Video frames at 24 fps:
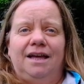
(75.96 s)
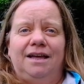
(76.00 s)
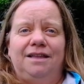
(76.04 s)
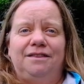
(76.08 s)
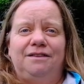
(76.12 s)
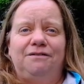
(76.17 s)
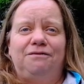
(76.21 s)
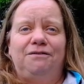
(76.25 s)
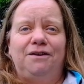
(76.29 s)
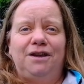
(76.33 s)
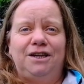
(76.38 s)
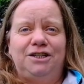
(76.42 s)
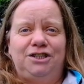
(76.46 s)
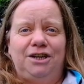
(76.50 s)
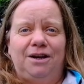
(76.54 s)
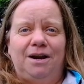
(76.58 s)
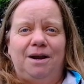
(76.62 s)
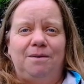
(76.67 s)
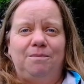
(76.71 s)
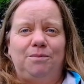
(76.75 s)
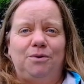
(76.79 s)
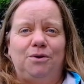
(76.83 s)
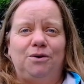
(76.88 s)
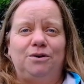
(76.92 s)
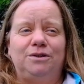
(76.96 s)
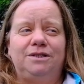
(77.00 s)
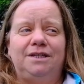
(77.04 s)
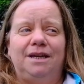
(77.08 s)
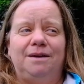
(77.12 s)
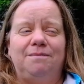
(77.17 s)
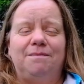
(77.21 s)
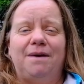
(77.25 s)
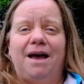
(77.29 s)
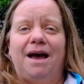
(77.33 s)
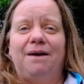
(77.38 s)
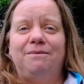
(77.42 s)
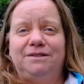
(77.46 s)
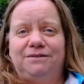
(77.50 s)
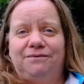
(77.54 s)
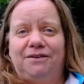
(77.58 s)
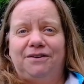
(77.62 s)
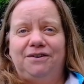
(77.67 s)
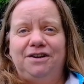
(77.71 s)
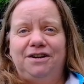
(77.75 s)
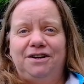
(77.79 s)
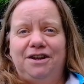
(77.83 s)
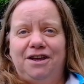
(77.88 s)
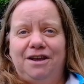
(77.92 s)
The first year I brought him, I was
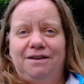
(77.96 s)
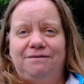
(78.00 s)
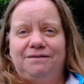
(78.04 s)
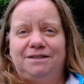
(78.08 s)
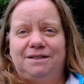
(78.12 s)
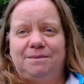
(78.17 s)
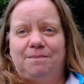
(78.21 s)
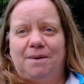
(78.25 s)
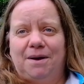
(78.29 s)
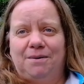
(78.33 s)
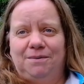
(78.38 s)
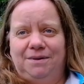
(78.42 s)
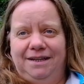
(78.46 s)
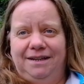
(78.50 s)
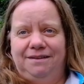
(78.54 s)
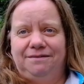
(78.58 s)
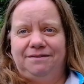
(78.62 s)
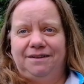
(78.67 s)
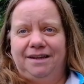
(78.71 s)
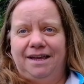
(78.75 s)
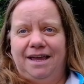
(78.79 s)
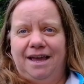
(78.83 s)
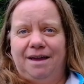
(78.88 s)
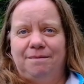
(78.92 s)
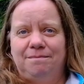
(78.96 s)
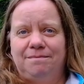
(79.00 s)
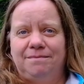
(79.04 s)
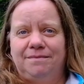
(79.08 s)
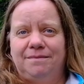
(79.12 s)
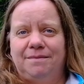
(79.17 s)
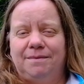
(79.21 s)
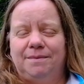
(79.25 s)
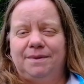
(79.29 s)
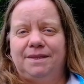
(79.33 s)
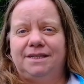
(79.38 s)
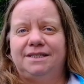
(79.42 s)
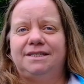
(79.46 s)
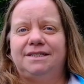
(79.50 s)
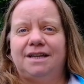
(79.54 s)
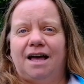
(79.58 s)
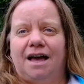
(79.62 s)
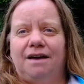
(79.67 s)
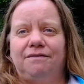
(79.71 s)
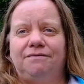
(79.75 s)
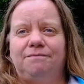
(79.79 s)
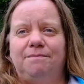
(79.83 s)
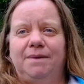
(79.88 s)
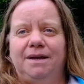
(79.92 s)
very nervous about leaving him, but the
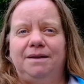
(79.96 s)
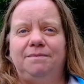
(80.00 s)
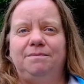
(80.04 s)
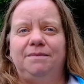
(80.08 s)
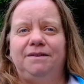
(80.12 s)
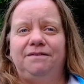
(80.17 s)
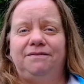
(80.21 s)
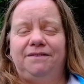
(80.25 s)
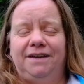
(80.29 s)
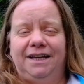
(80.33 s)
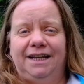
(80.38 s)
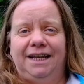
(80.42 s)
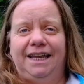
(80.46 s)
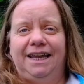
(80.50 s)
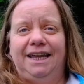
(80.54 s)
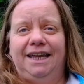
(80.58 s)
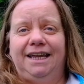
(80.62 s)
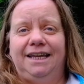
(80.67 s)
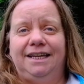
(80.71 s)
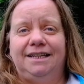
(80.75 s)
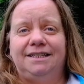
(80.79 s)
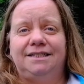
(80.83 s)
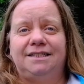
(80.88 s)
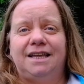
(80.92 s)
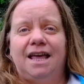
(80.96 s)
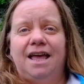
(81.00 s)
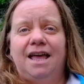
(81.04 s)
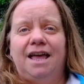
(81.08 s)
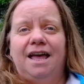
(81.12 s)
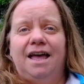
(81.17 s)
staff made me feel at ease.